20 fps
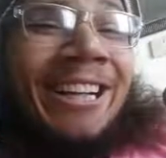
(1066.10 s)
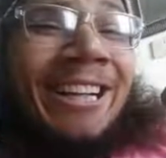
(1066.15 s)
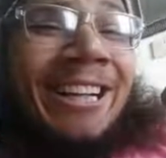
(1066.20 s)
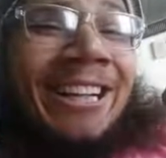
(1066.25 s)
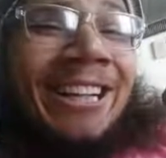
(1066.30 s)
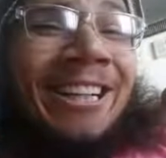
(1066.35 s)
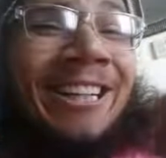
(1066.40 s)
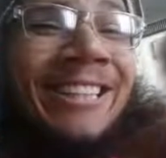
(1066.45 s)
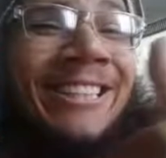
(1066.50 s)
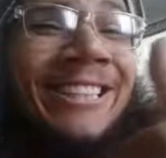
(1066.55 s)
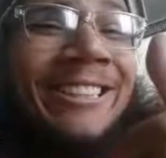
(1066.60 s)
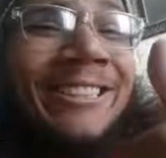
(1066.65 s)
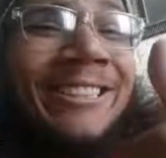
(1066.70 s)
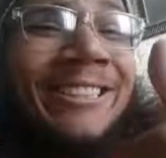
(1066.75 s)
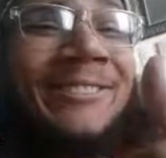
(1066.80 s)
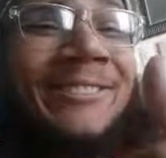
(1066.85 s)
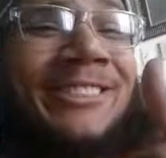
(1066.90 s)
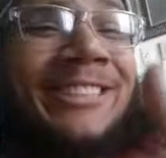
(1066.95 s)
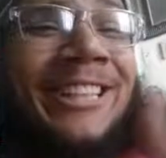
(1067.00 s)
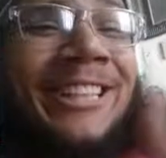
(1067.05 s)
You know what I'm
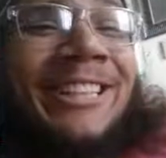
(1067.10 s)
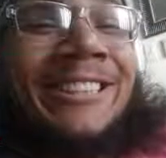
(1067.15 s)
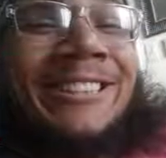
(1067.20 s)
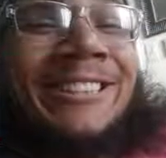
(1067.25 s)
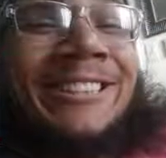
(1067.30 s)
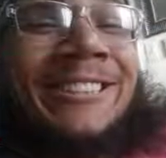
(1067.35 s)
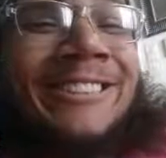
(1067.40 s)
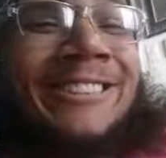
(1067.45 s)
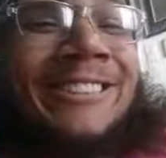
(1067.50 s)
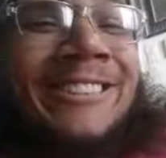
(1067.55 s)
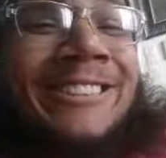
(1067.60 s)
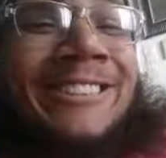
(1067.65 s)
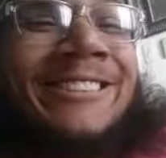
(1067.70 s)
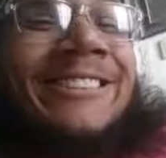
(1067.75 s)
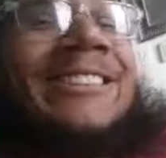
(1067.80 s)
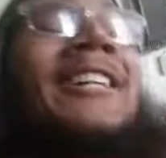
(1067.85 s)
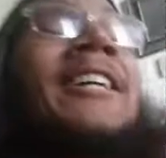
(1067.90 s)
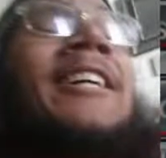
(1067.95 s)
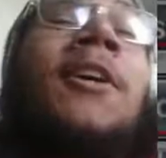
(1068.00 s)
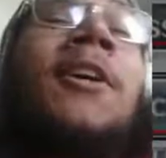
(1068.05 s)
saying?
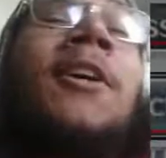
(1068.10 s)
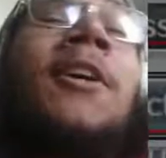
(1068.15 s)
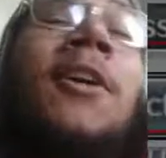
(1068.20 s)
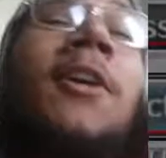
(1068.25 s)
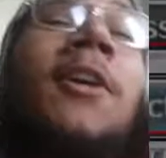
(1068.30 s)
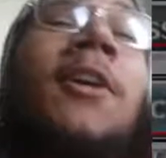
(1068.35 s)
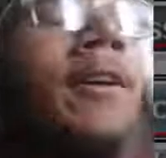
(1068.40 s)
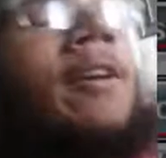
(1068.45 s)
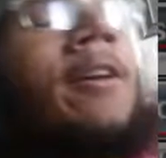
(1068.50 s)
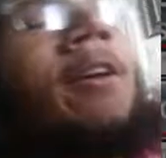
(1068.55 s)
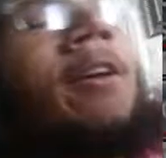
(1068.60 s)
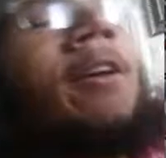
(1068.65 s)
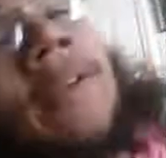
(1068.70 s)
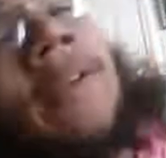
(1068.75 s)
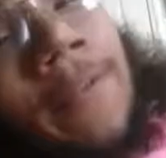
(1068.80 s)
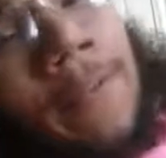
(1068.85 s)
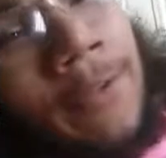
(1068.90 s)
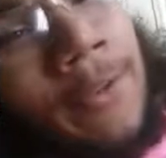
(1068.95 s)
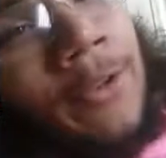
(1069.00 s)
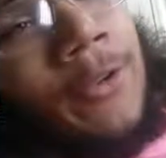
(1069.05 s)
Alright.
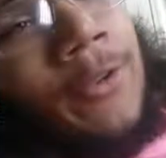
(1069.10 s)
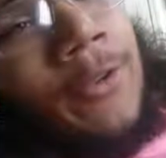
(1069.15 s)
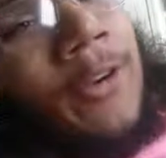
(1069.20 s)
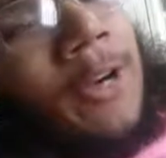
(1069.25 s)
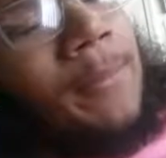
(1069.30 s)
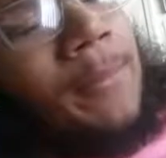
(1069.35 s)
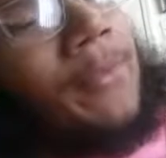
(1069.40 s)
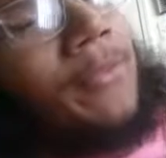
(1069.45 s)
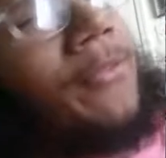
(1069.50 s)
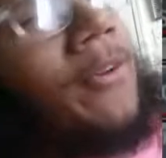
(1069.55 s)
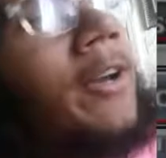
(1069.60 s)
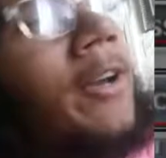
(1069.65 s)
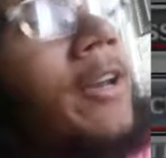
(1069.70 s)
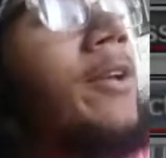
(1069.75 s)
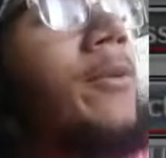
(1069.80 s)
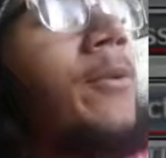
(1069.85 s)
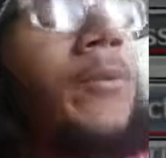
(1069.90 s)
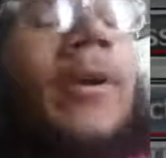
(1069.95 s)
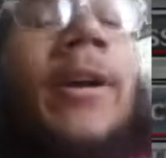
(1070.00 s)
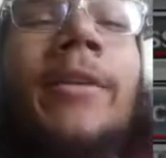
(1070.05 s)
Find me funny,
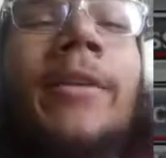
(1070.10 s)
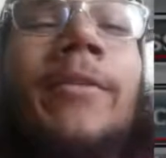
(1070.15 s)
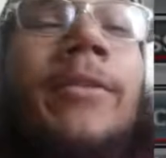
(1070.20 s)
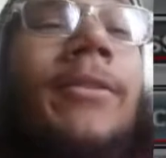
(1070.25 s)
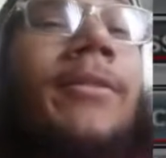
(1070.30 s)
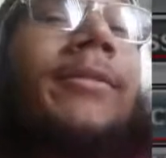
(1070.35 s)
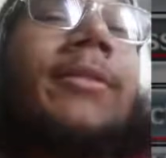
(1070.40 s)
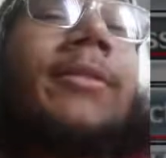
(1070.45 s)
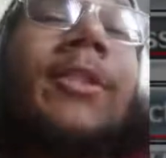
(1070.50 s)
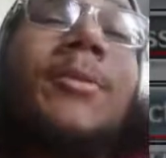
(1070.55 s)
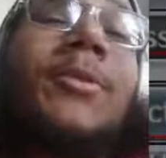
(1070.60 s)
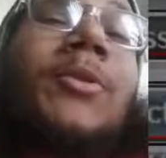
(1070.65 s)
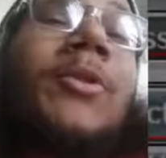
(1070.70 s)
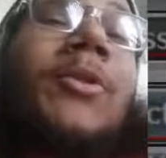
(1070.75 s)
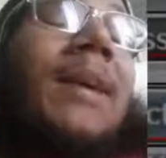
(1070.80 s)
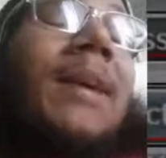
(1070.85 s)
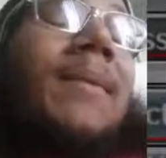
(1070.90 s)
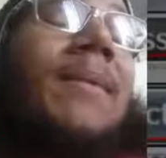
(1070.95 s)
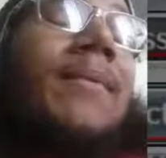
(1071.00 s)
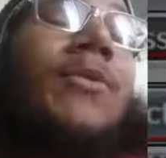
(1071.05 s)
whatever. Subscribe
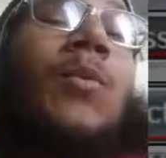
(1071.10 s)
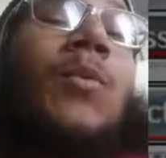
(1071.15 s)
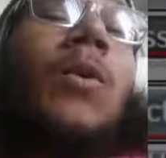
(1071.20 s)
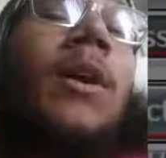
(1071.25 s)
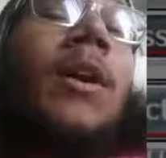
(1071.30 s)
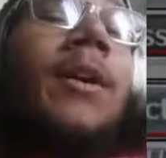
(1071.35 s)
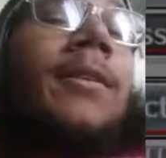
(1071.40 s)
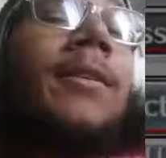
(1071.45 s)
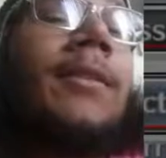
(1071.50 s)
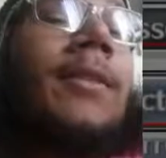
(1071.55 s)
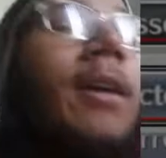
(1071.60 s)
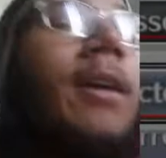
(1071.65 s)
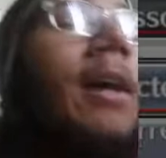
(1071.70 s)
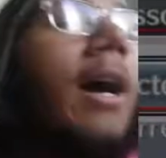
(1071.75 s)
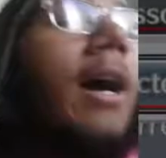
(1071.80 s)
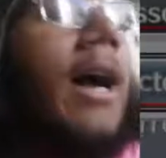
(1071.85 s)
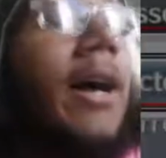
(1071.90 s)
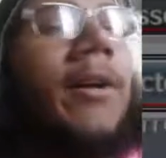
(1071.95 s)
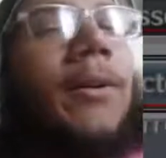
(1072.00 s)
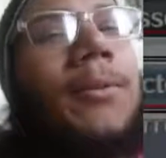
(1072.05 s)
if you want.
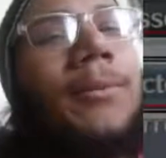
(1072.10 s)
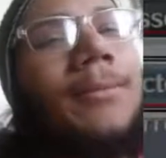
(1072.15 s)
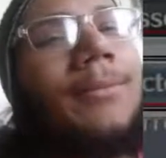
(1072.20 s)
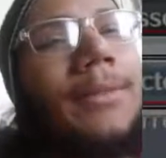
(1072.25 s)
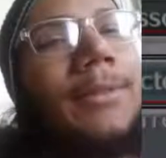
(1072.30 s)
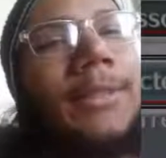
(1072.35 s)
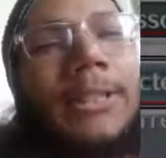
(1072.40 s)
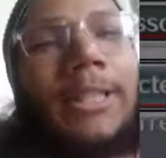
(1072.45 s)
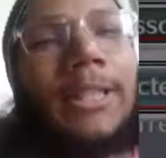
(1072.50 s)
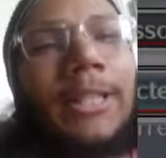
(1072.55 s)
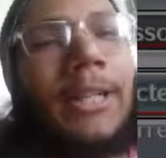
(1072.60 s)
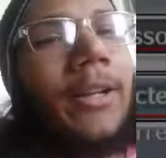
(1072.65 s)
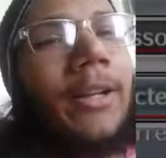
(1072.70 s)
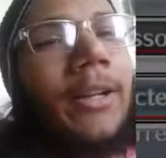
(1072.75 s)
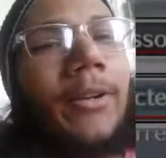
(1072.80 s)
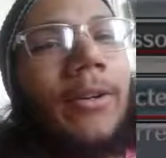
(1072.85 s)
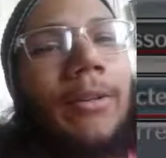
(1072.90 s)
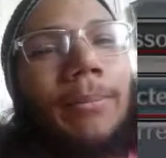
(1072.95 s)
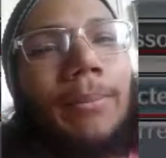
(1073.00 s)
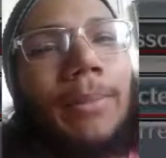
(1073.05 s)
I don't sit here
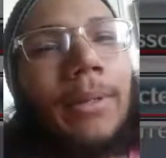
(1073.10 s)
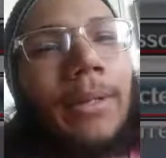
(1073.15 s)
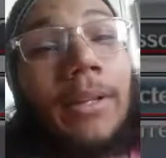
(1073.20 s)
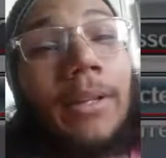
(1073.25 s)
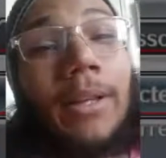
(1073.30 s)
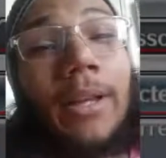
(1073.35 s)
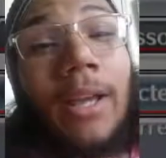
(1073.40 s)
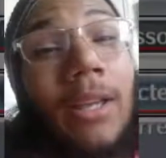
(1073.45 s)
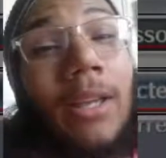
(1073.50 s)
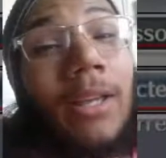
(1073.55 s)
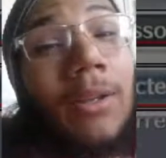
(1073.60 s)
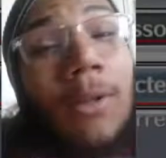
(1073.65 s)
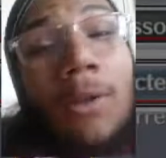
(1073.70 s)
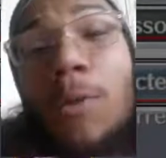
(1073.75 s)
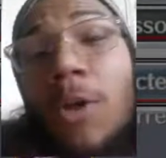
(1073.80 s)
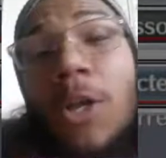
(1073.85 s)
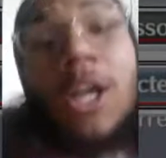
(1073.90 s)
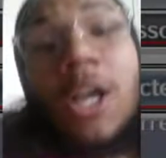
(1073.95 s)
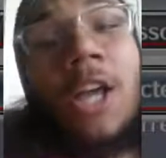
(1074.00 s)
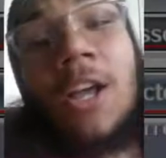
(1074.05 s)
and be like,
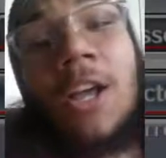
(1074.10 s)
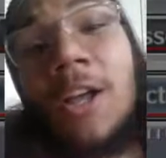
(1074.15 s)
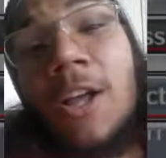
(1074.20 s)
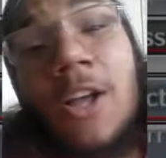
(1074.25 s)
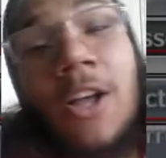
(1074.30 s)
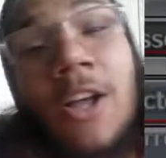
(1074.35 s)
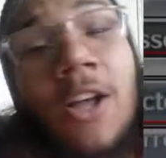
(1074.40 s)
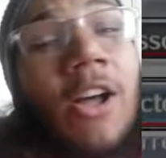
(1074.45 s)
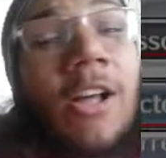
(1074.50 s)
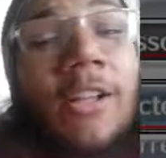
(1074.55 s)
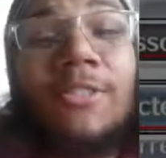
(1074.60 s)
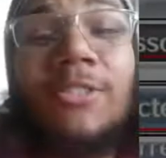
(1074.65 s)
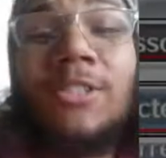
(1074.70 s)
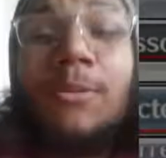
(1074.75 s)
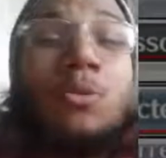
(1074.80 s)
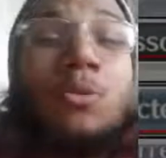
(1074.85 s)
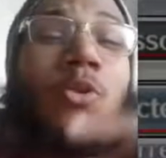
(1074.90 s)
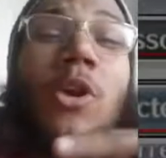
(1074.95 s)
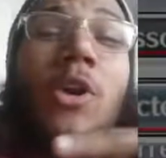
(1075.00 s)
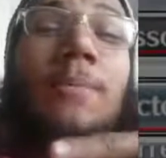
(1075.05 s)

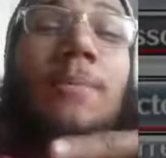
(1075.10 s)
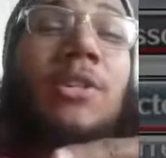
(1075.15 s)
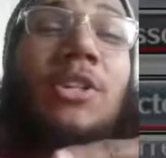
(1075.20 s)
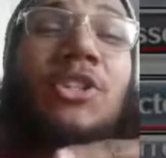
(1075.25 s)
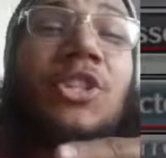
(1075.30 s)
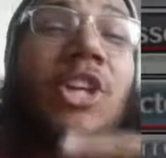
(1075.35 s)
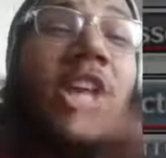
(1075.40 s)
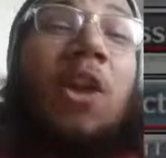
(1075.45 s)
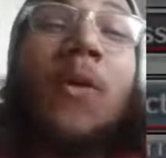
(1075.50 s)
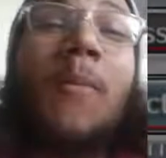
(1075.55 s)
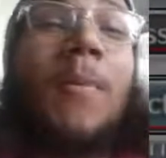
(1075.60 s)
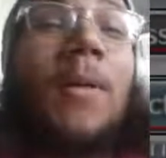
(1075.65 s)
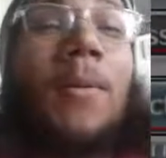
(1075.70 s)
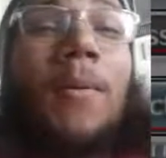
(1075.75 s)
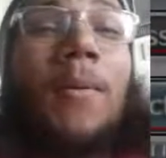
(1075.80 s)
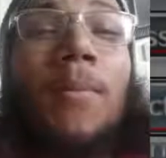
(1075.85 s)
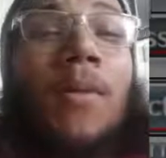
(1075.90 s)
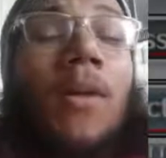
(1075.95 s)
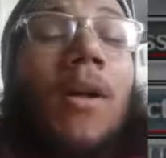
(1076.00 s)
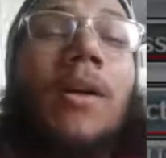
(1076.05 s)
subscribe to the channel, blah,
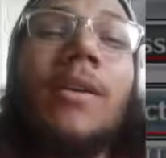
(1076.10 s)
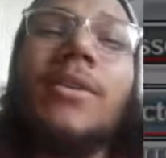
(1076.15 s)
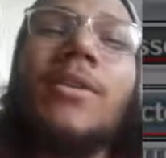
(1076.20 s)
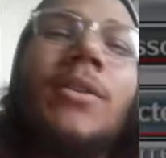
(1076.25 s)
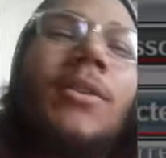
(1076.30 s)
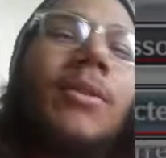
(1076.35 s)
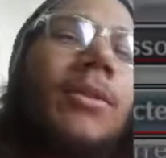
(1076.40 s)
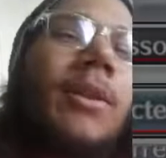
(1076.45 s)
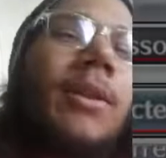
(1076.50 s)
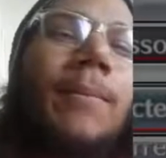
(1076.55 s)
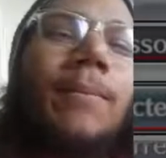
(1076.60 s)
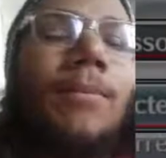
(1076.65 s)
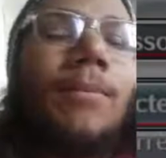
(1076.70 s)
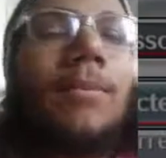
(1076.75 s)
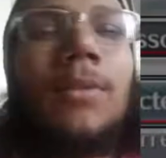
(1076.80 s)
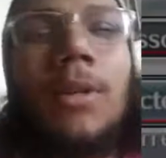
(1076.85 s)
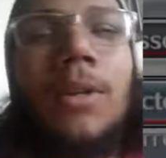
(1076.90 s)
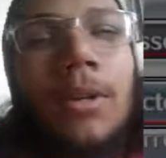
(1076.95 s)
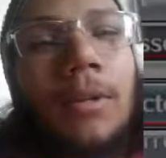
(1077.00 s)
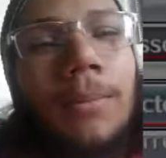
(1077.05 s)
blah, blah. I'm
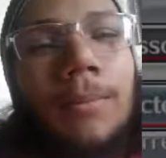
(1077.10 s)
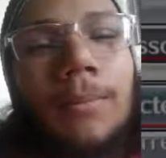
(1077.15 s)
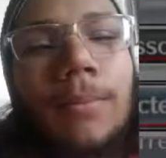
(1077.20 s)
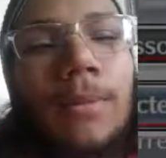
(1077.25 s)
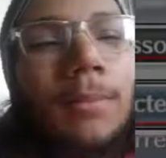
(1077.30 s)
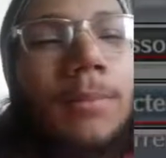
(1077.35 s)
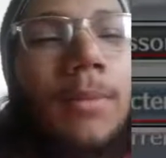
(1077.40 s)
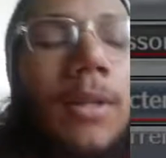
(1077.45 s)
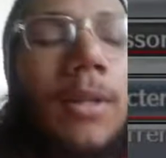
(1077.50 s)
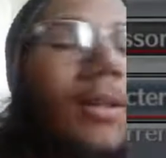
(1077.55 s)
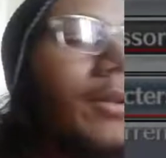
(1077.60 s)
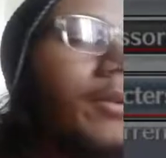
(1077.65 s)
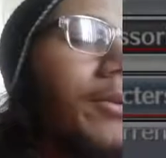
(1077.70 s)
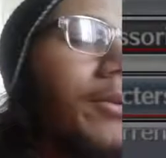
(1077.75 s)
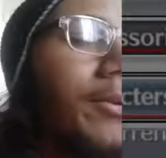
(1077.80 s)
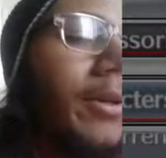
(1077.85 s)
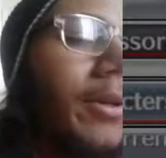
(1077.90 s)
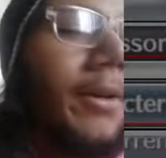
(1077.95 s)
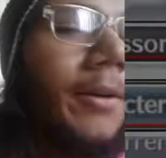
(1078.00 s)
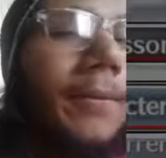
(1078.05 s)
not going to do
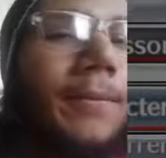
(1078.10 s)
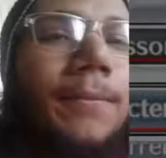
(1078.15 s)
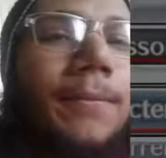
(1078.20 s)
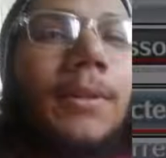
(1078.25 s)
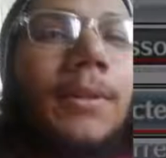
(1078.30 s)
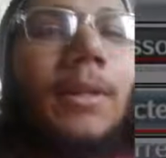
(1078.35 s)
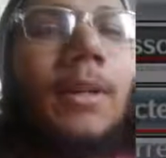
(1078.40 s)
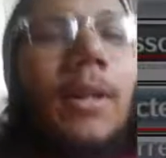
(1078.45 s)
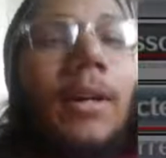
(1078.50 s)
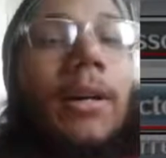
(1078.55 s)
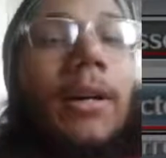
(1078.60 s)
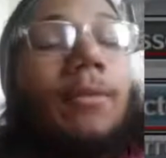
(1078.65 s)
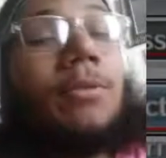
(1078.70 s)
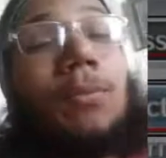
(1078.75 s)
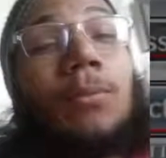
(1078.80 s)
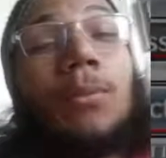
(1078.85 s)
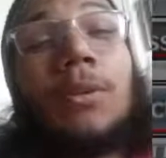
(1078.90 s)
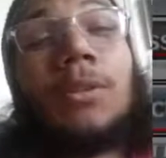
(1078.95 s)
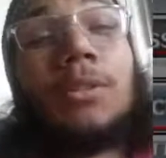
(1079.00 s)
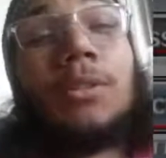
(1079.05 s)
that. If you
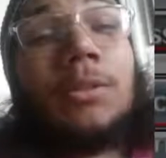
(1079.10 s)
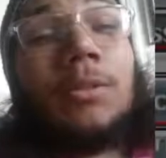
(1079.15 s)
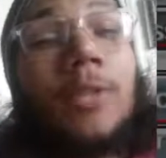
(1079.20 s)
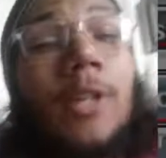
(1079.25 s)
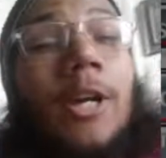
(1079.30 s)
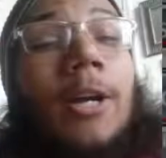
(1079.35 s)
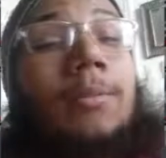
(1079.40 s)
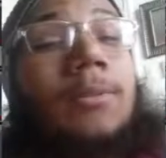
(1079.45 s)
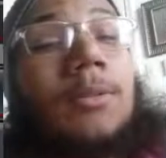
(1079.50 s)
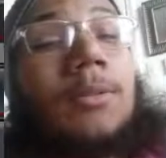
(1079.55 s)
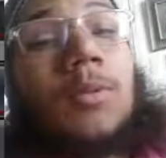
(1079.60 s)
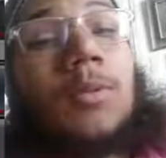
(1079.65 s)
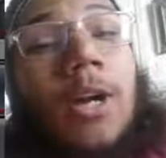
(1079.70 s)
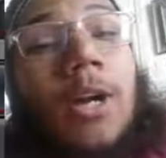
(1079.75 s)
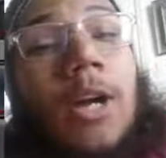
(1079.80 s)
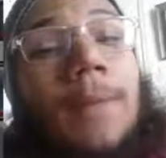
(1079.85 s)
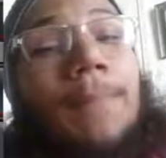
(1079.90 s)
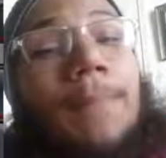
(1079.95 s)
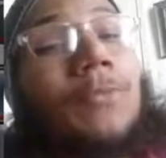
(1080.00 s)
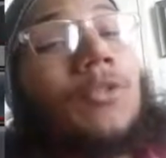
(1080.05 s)
want to
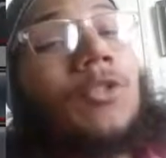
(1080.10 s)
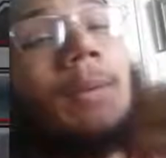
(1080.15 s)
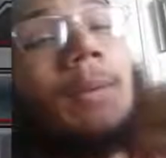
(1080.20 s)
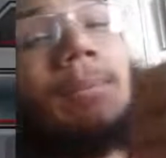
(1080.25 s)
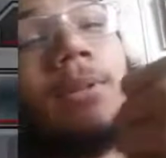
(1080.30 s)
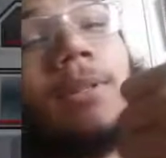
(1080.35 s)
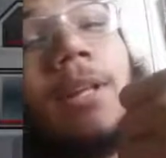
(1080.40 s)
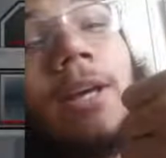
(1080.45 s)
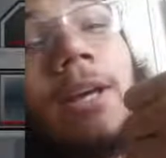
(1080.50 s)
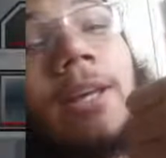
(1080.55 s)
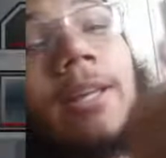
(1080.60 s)
subscribe, drop a like.